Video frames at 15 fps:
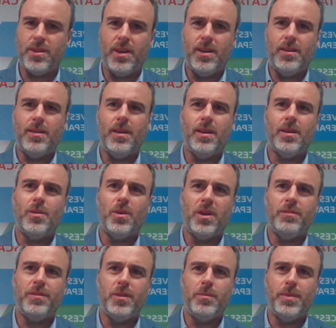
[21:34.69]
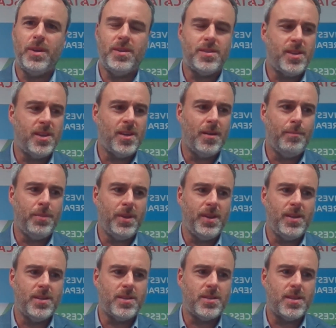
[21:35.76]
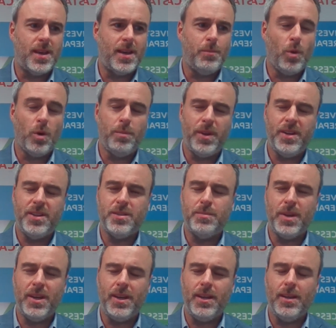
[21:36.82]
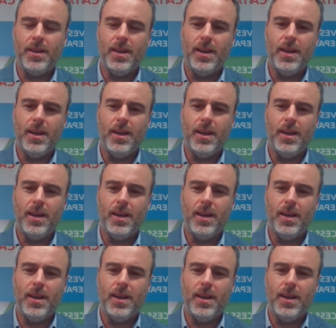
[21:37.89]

in quite a few B2C companies, more B2B.